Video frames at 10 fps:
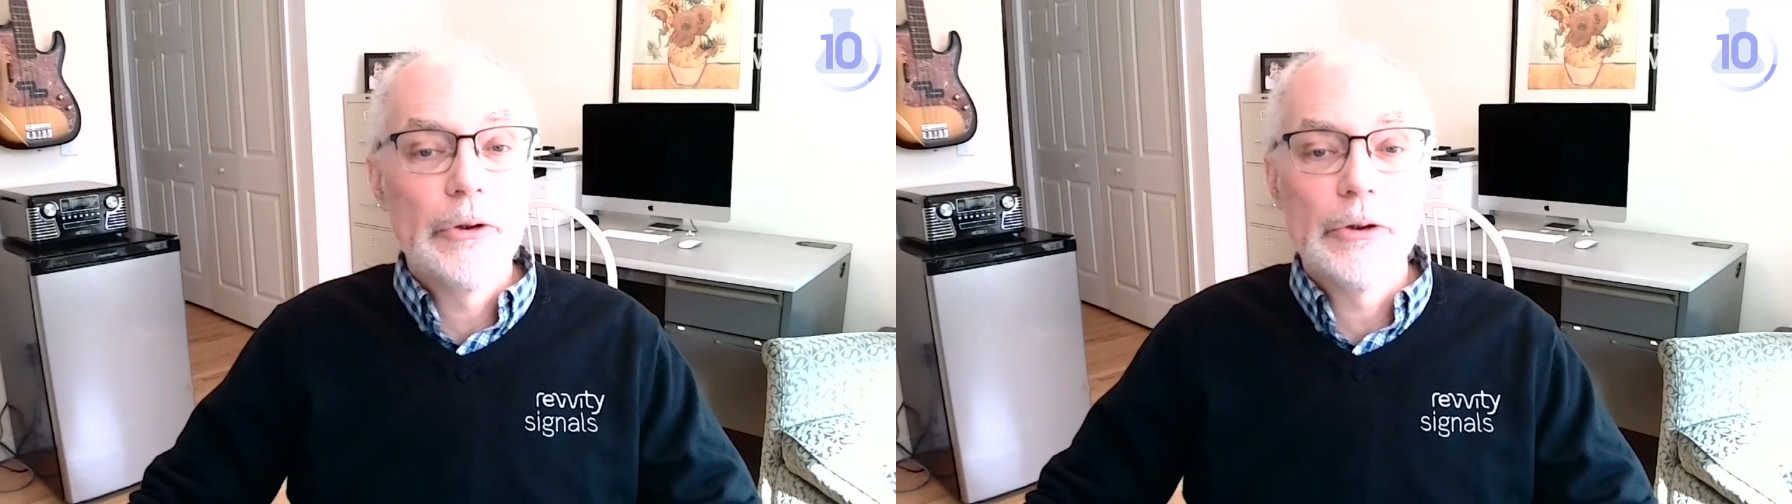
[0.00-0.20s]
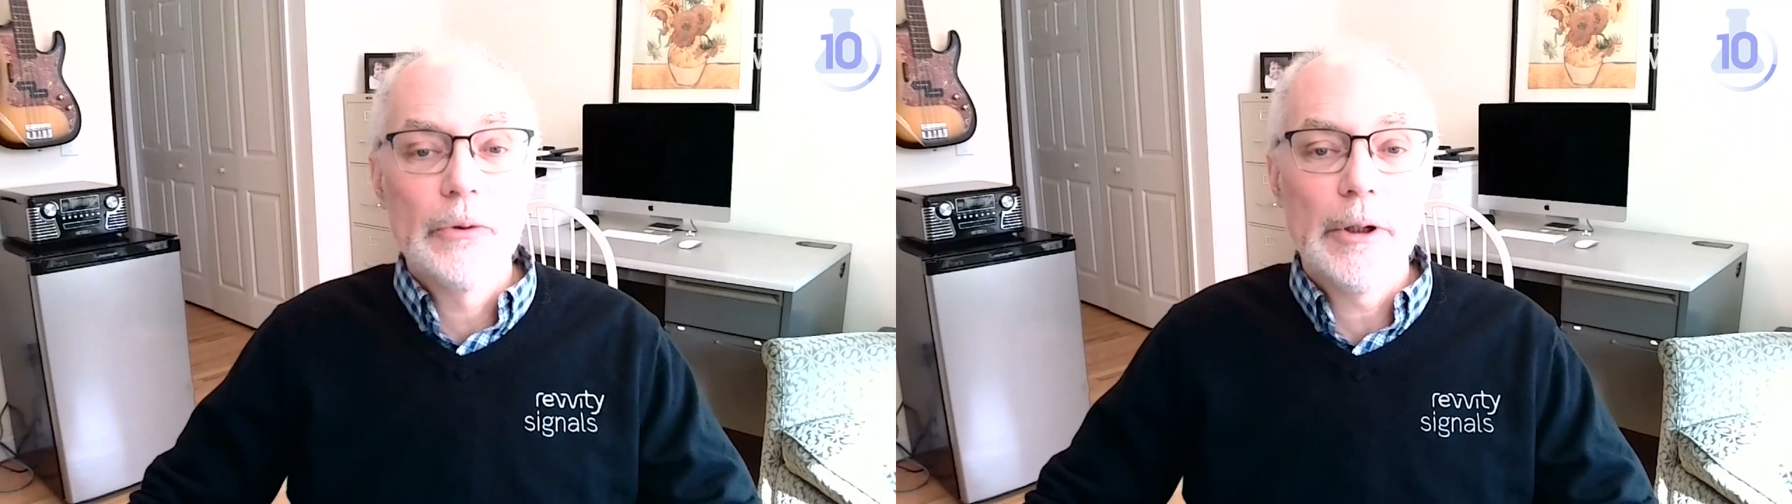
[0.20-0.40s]

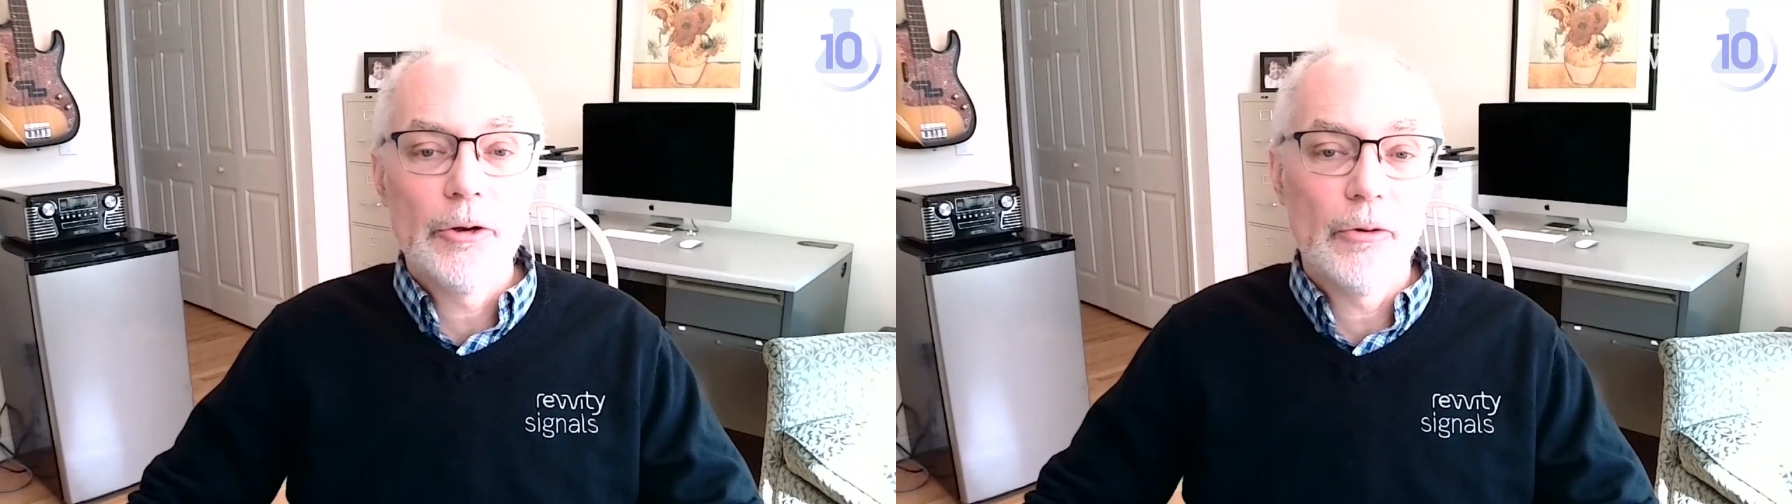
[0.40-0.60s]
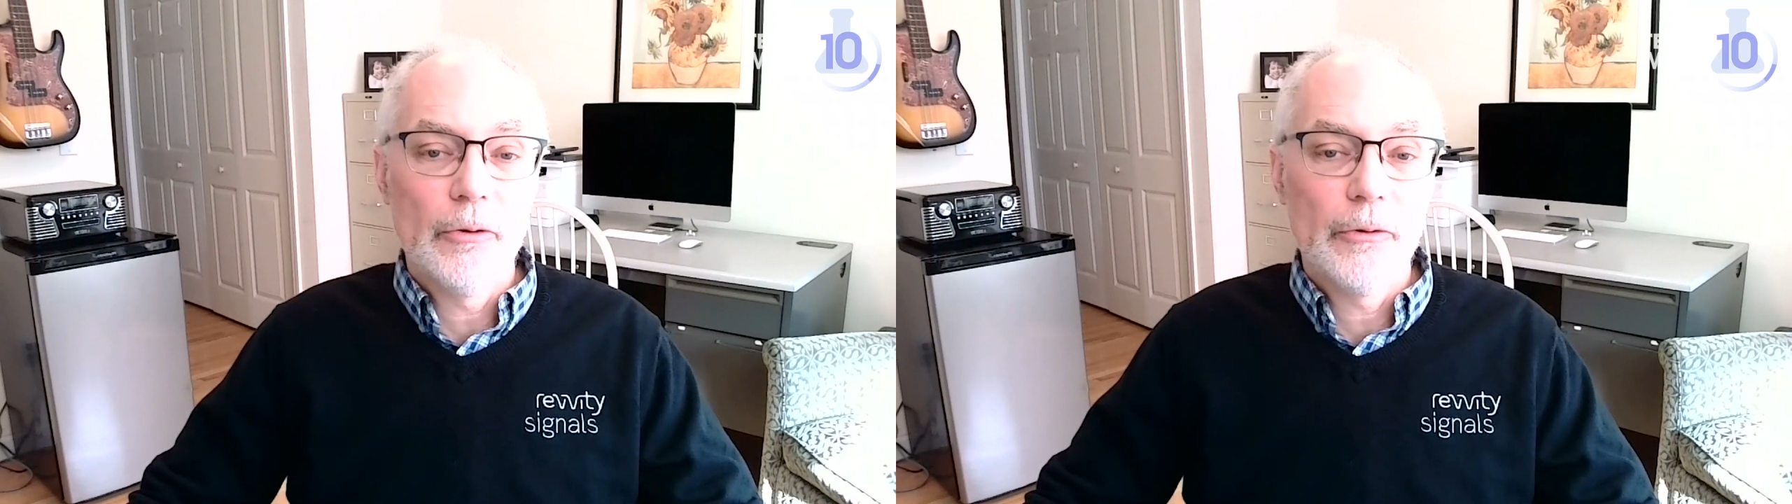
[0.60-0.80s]
good
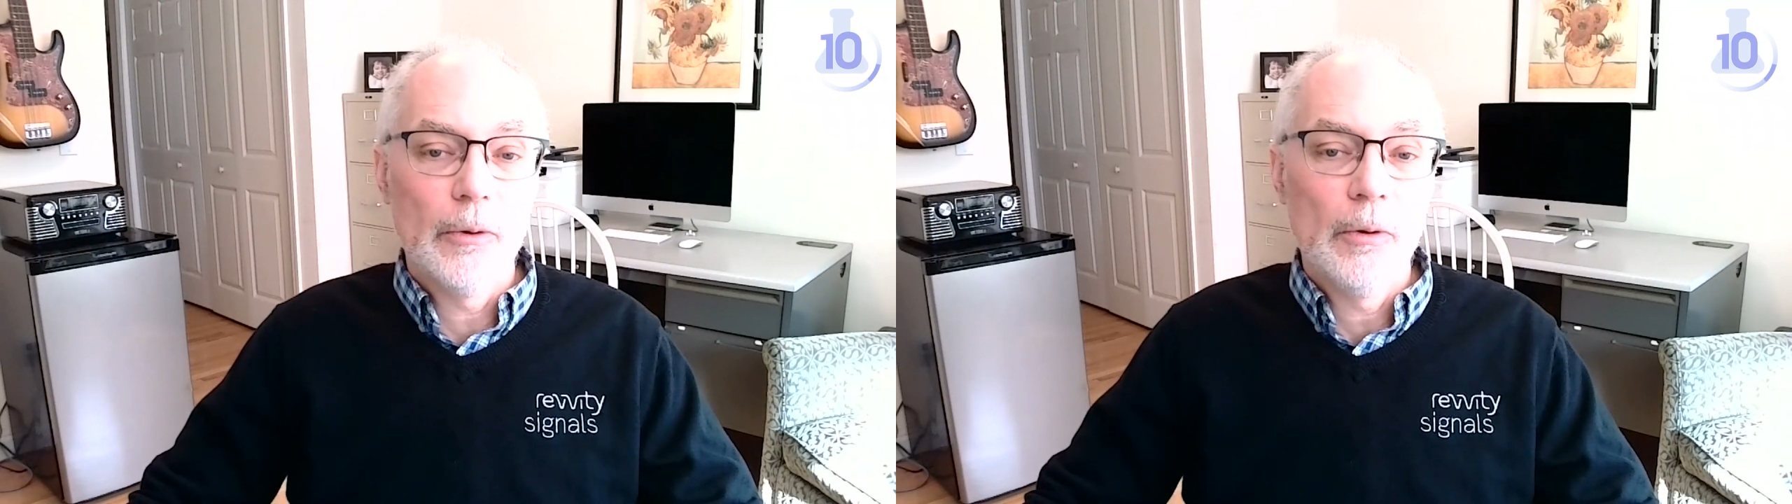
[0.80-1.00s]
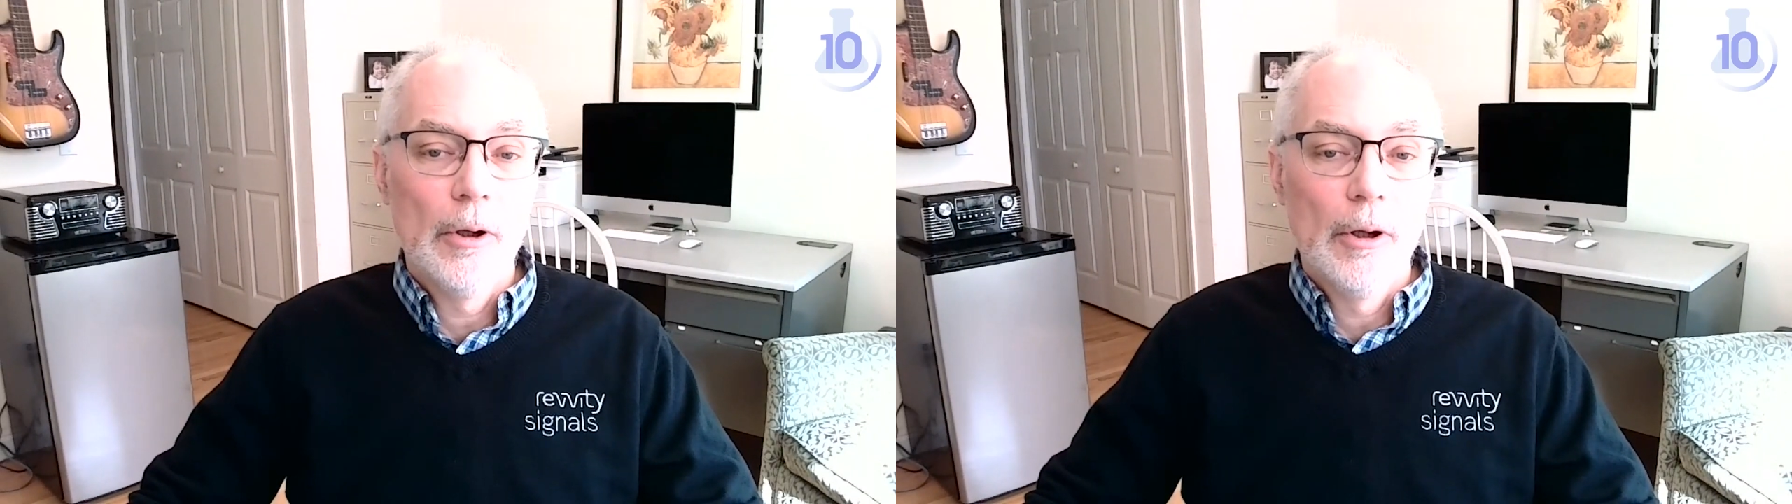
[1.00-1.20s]
question.
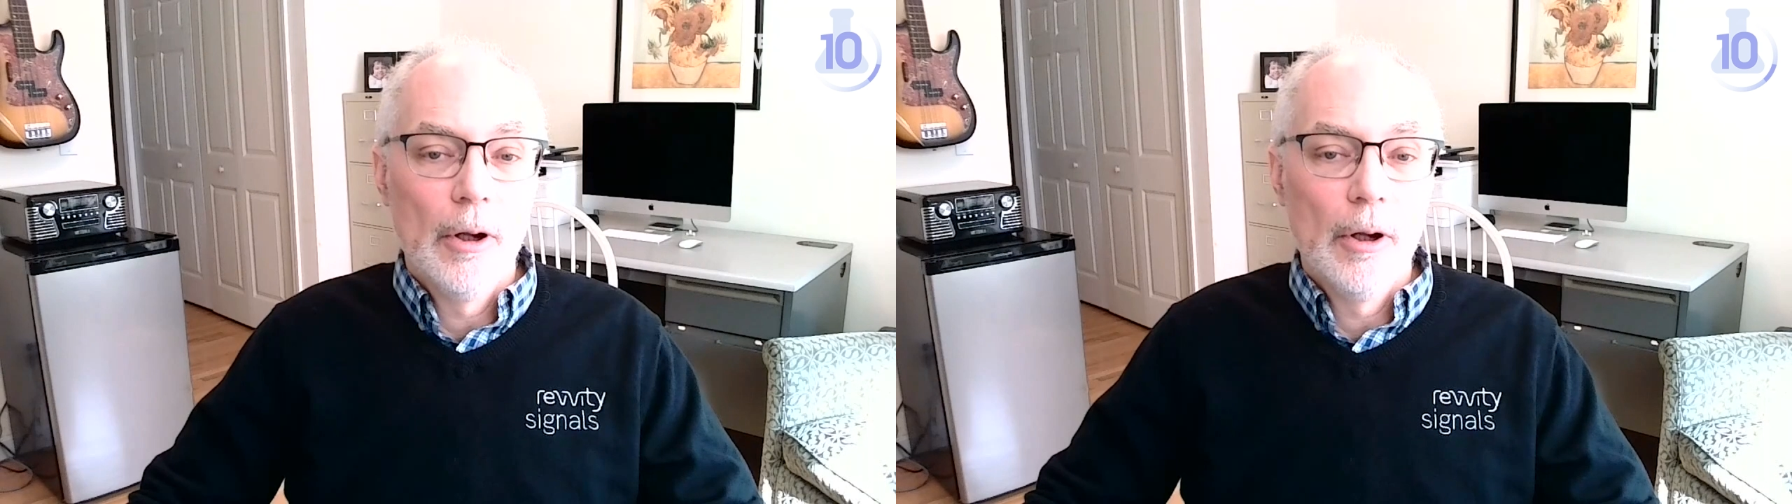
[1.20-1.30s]
So,